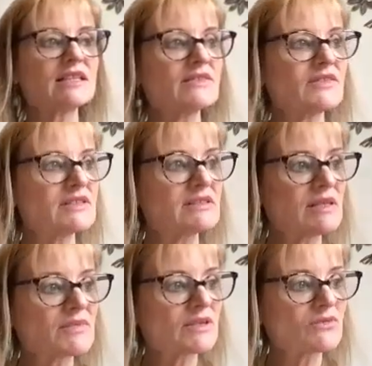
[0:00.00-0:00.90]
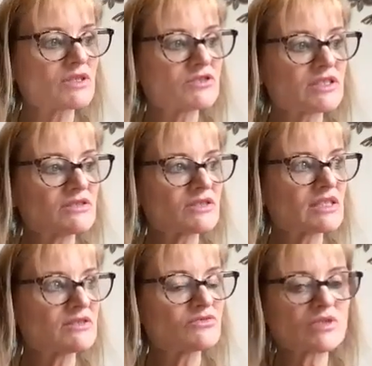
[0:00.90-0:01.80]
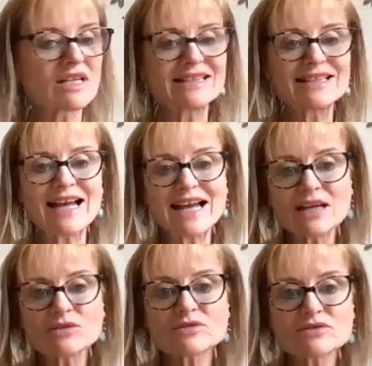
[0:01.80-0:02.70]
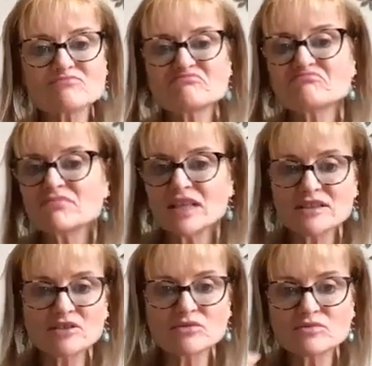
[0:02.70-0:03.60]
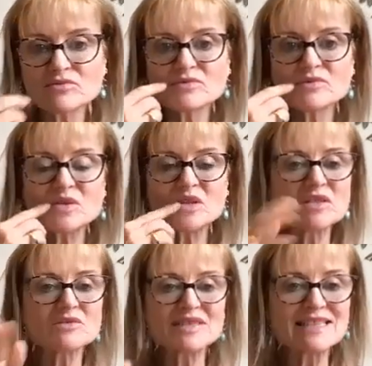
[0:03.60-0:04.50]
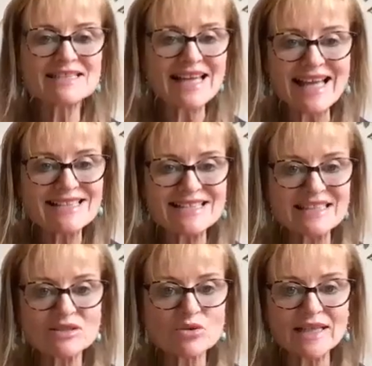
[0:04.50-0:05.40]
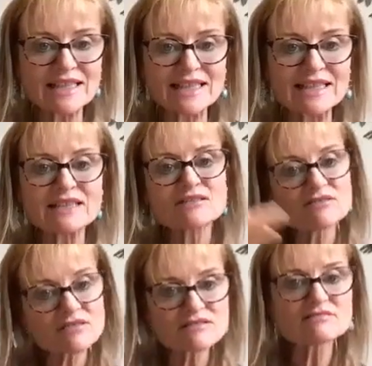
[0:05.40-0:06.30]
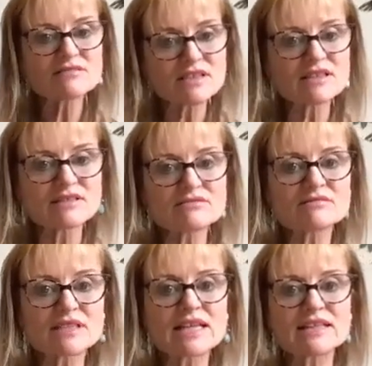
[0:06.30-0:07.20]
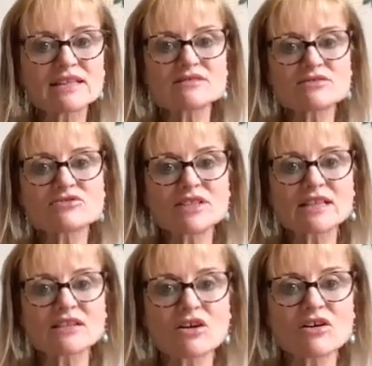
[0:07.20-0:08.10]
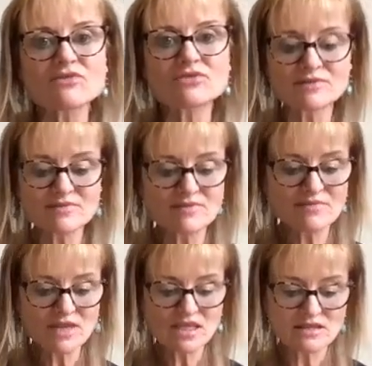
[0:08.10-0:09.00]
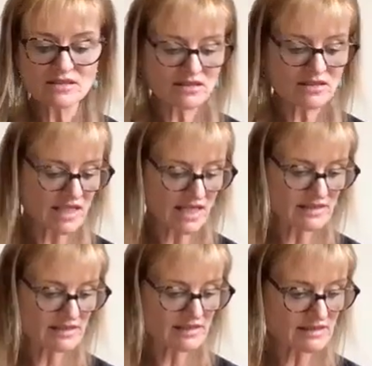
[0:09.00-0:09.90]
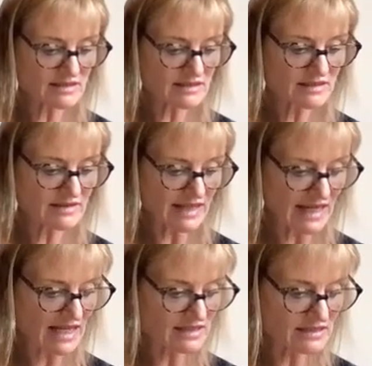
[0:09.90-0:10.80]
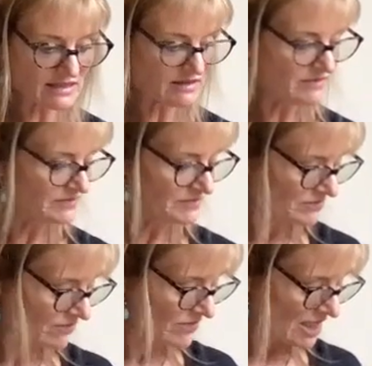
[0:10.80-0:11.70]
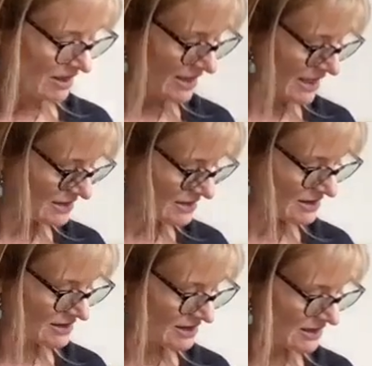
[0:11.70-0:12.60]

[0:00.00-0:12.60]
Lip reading: if there's something which is running out and you don't need to end it quickly, you can just, let it trickle off. So that's that. Let's